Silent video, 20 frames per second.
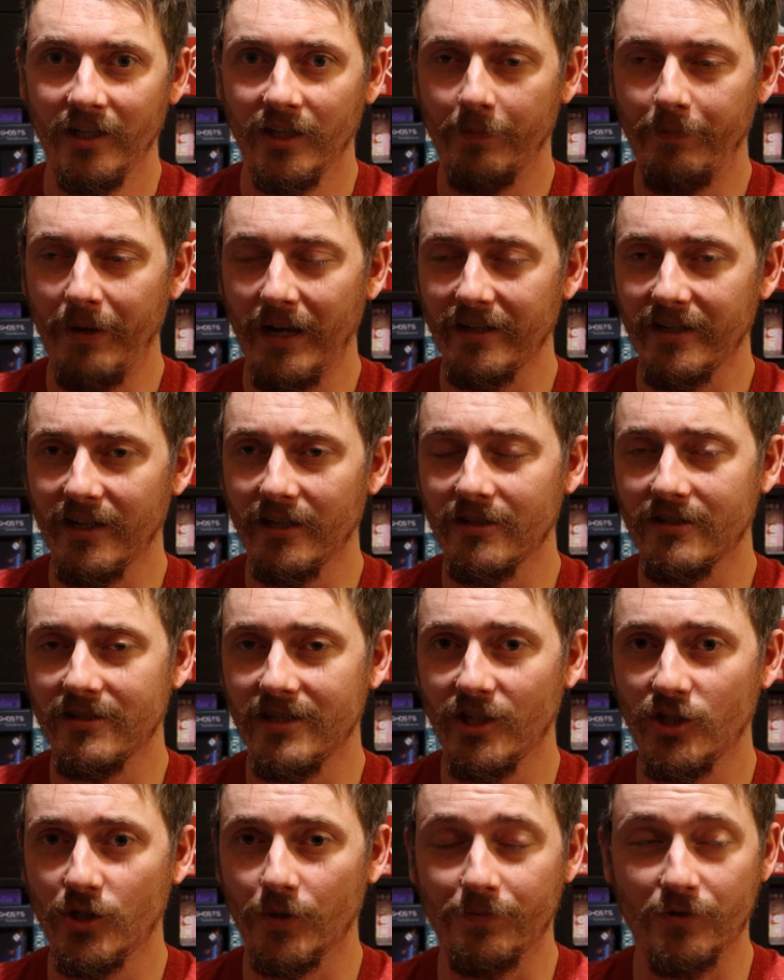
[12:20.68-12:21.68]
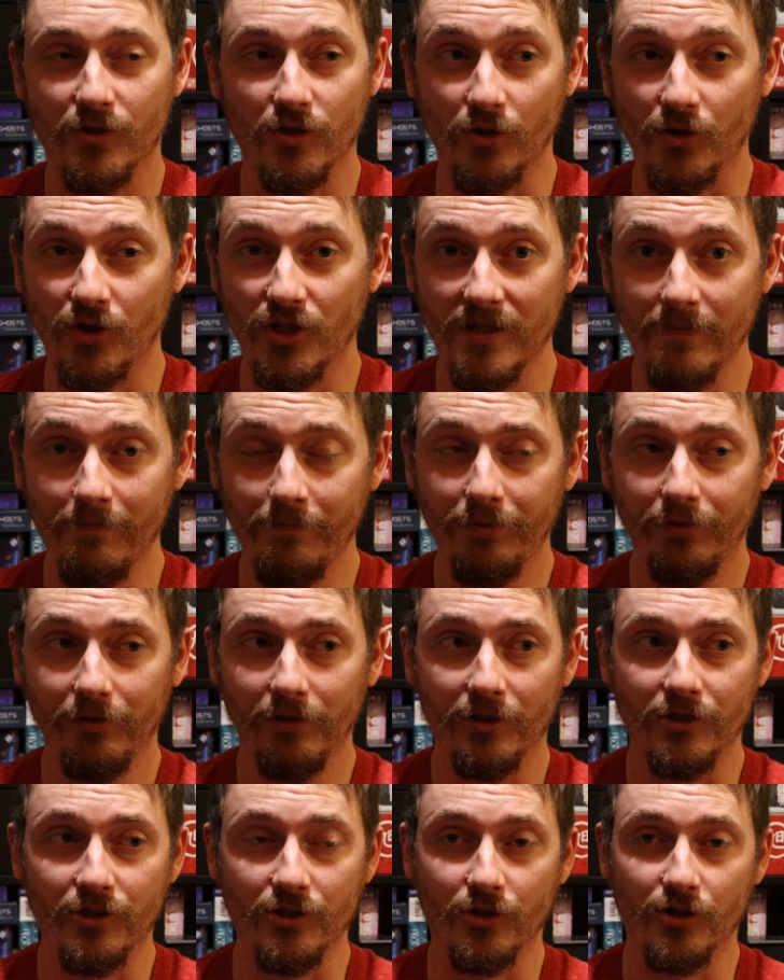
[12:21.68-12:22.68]
The pack down and setup's so
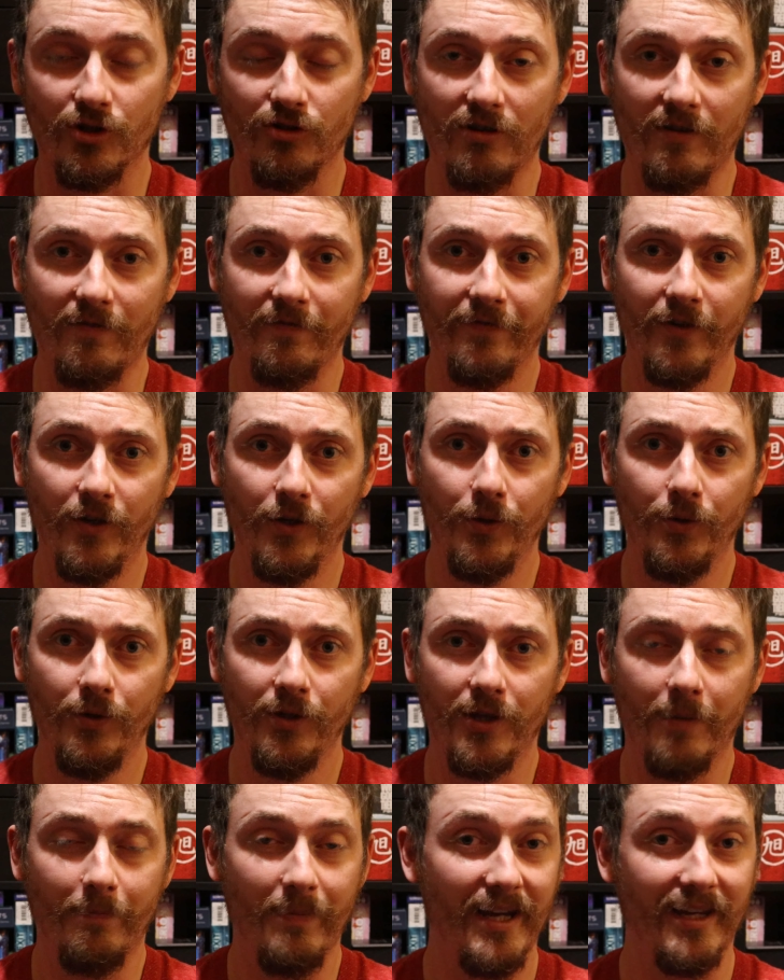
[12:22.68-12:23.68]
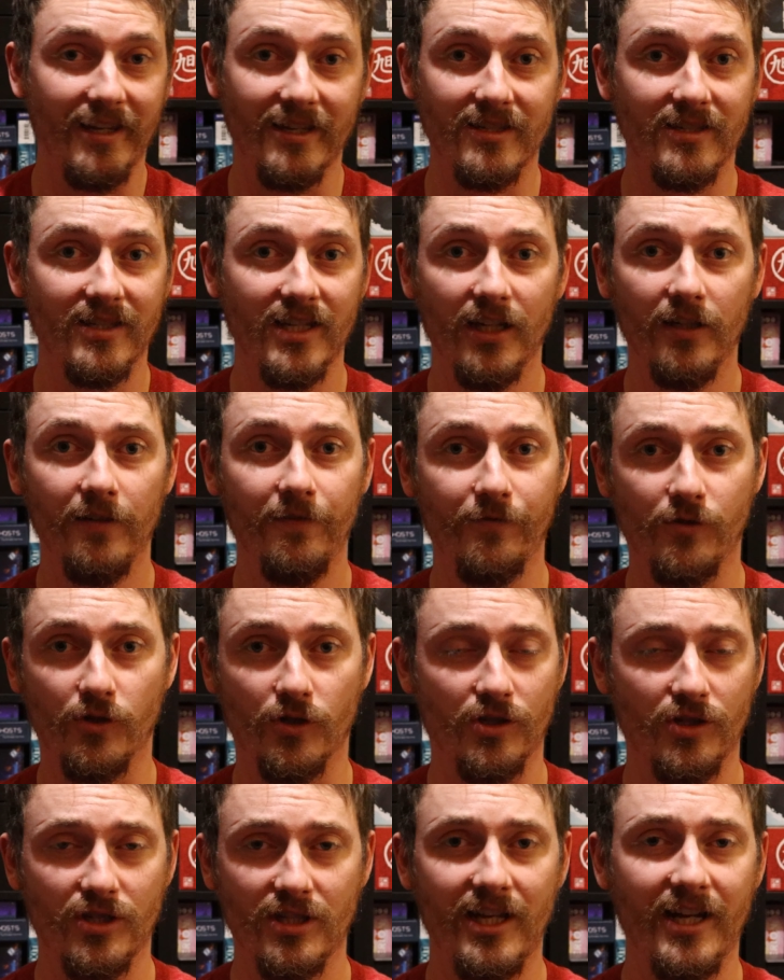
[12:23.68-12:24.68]
simple and so straightforward, the pack itself
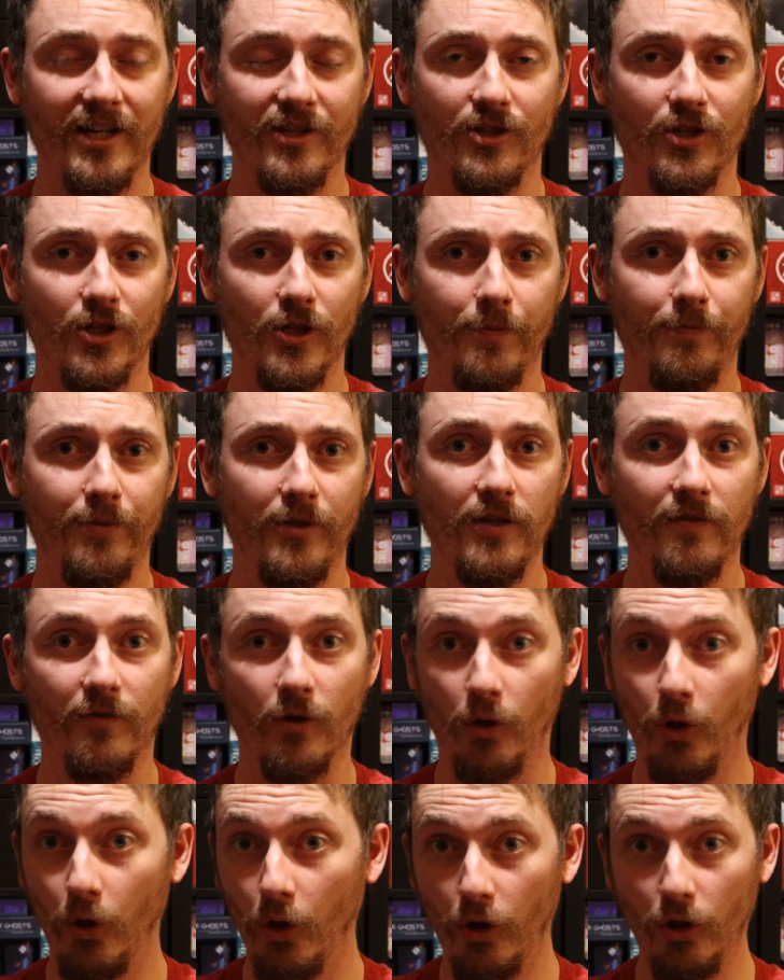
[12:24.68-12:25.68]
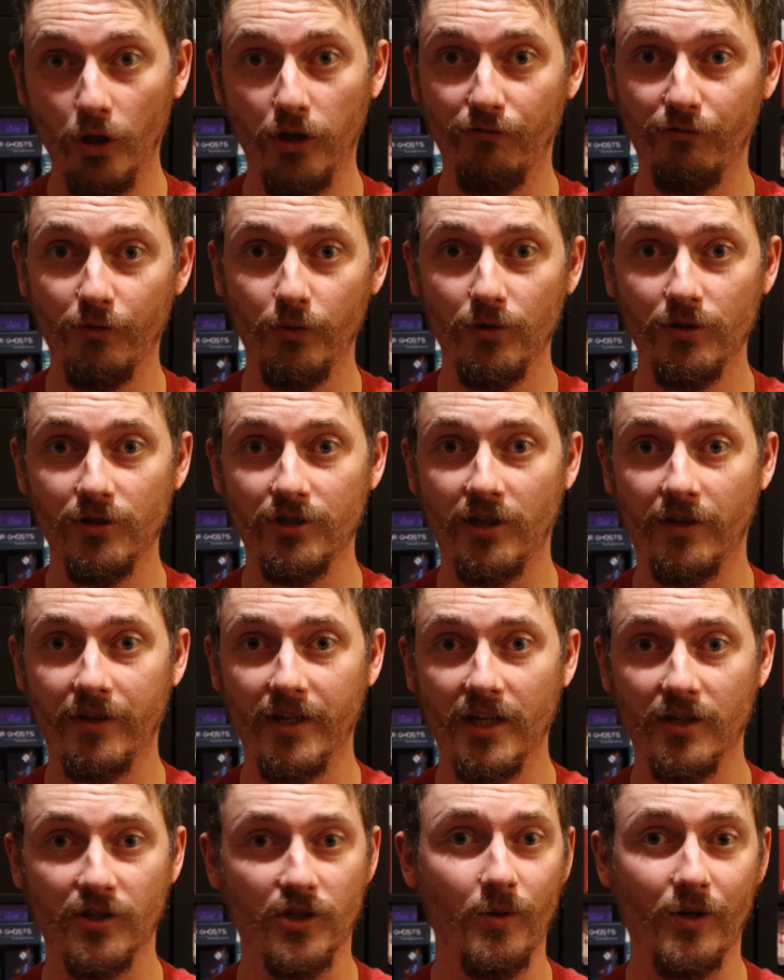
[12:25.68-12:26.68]
just slides open, you've got all the rules on
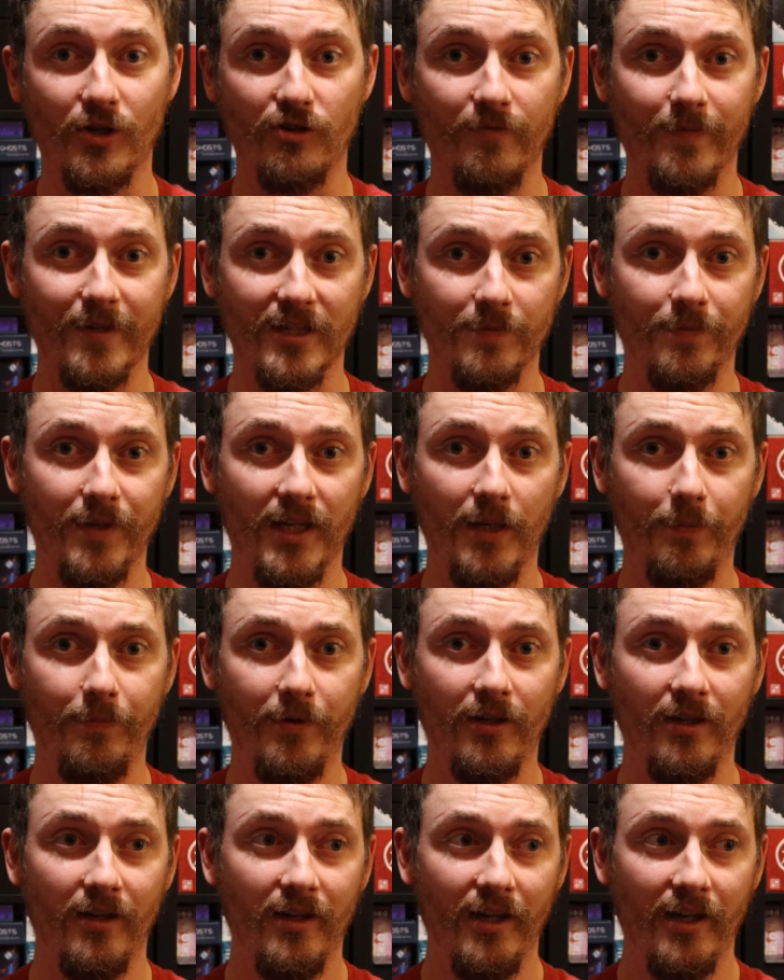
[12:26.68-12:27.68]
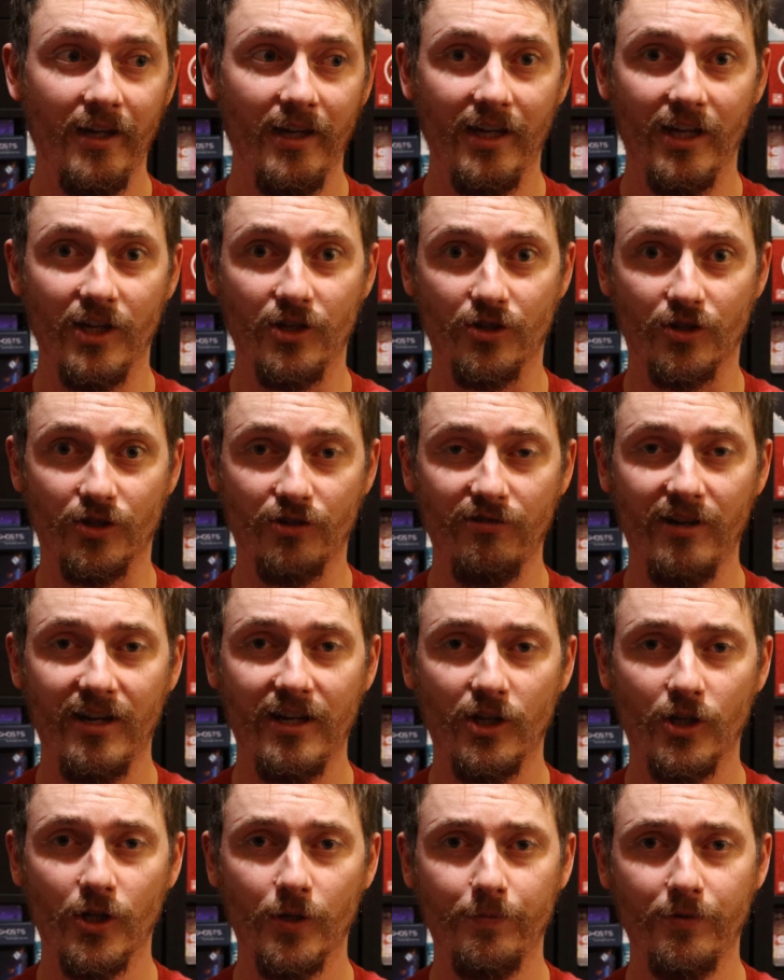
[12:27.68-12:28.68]
there, there's no extra bits of paper, it's just
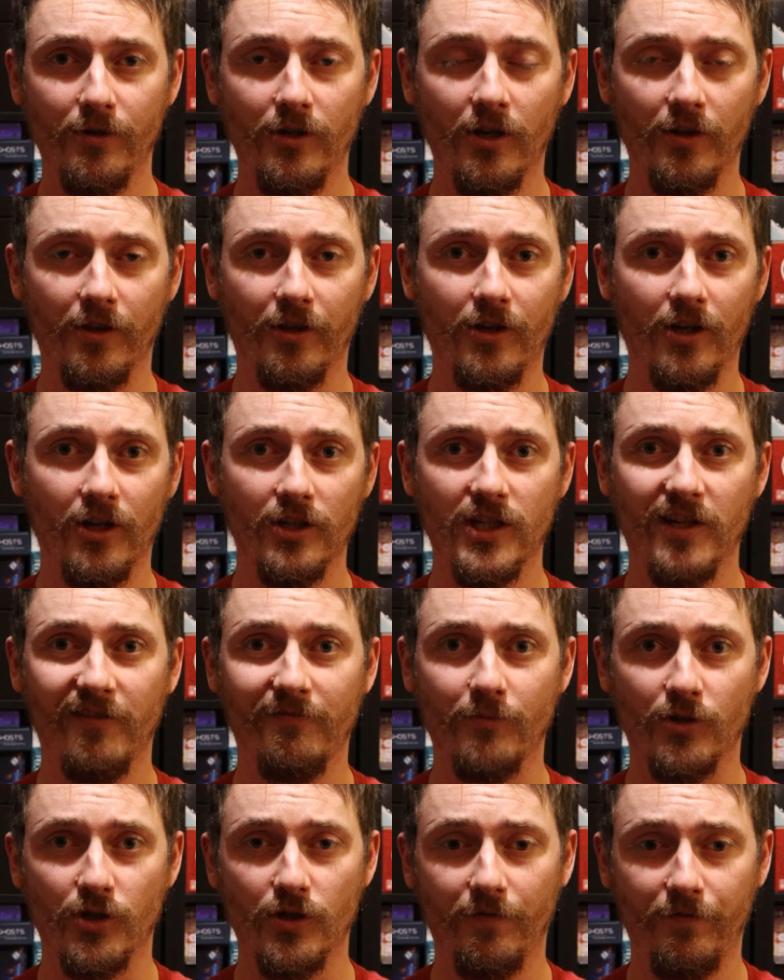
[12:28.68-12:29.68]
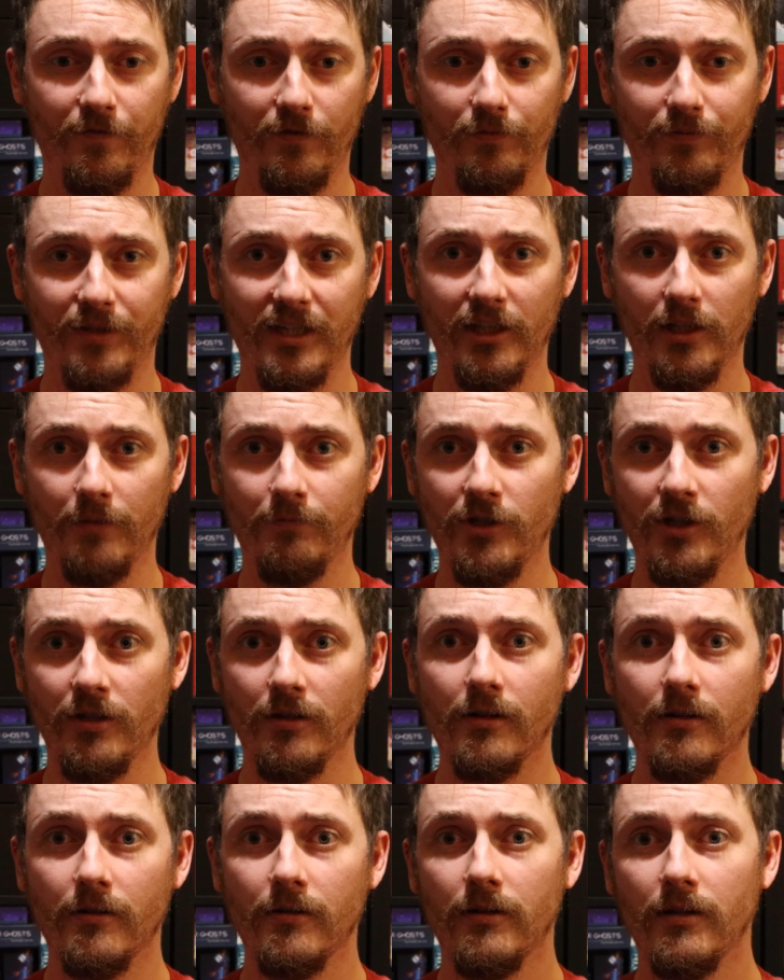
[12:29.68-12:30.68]
crack it open, got the cards, give them a shuffle, deal them
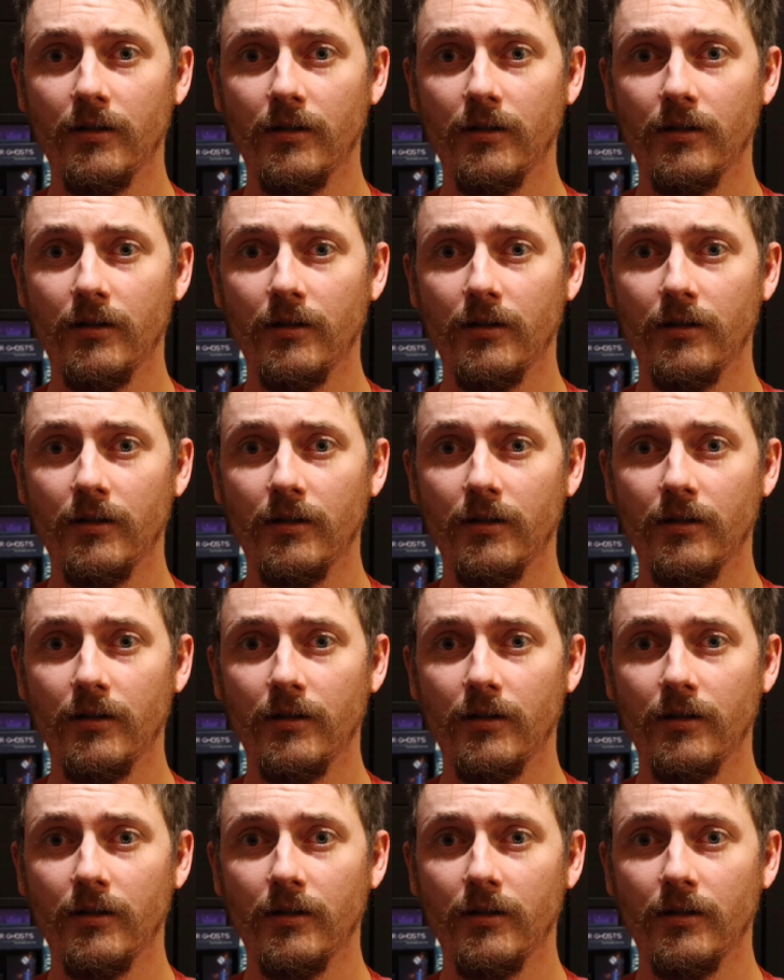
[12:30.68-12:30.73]
done.